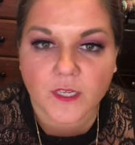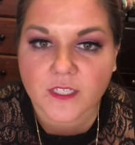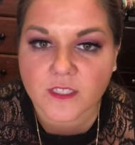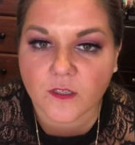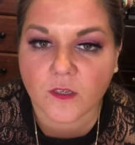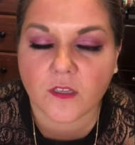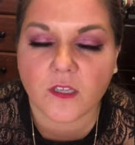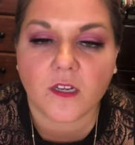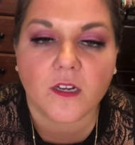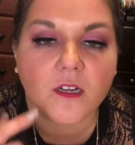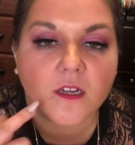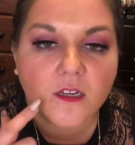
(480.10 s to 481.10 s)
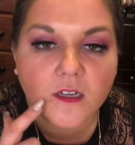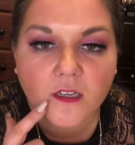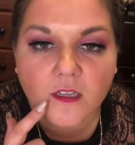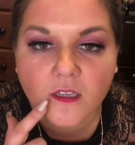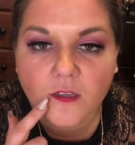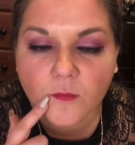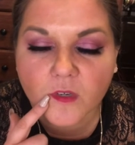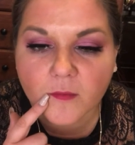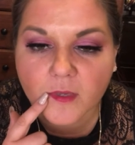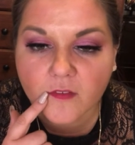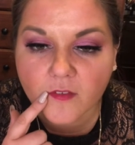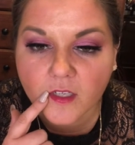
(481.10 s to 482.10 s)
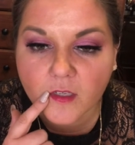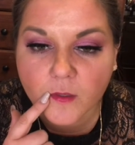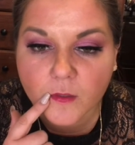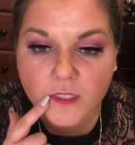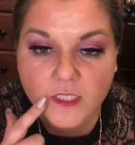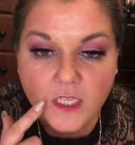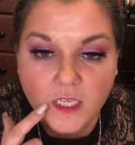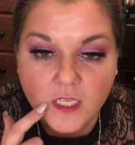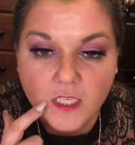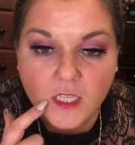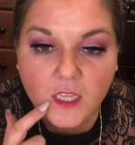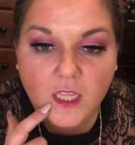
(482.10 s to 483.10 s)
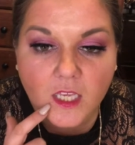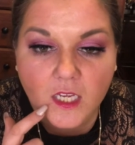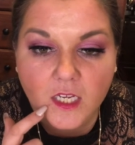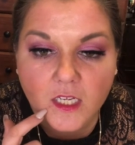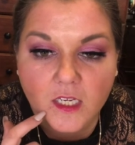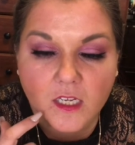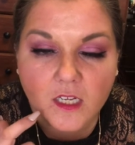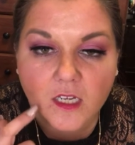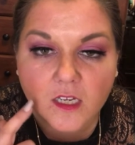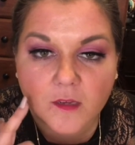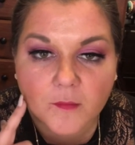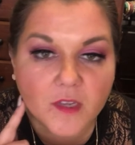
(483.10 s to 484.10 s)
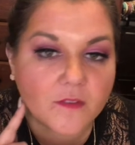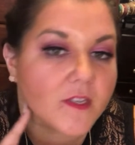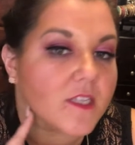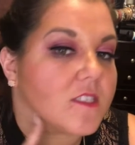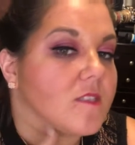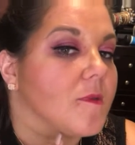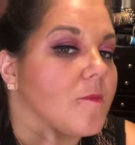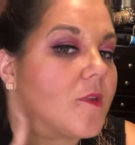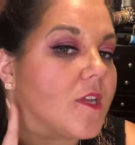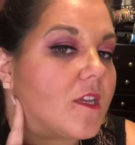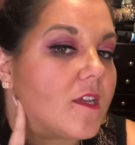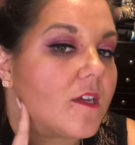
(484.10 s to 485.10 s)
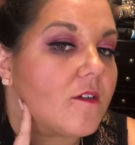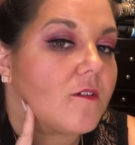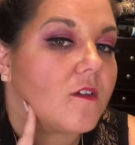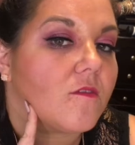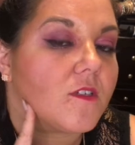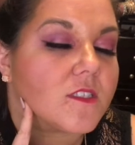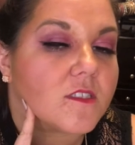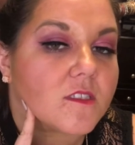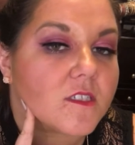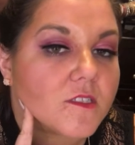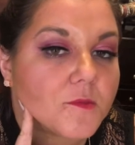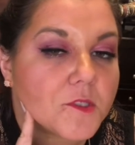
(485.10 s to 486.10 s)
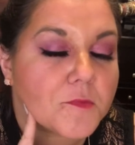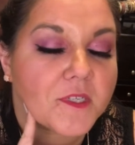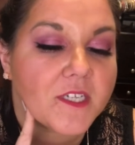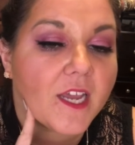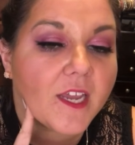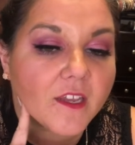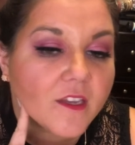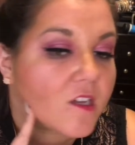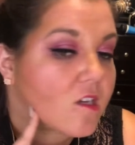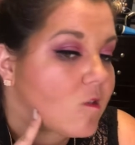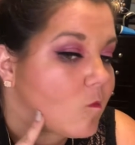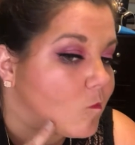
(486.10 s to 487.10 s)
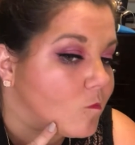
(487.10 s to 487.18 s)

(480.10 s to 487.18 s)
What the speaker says: guys earlier in one of my videos that my face has been breaking out ever since I switched my diet up,